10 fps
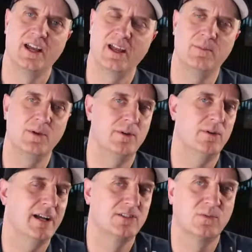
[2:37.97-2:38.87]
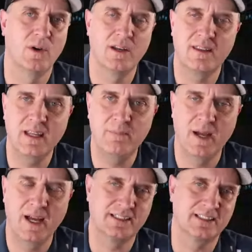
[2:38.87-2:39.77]
and Moomoo has one of the
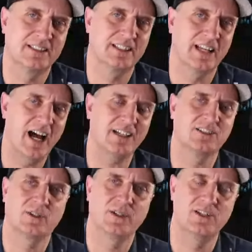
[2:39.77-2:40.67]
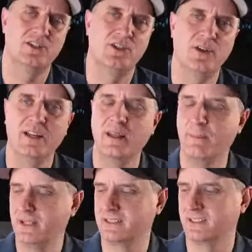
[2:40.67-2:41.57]
best stock screeners in the
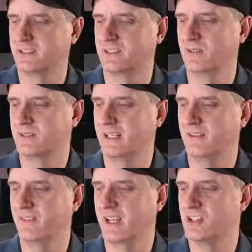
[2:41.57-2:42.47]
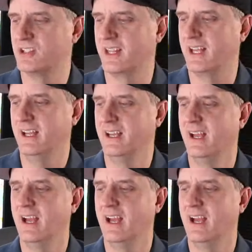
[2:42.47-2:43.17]
business. So take advantage of that.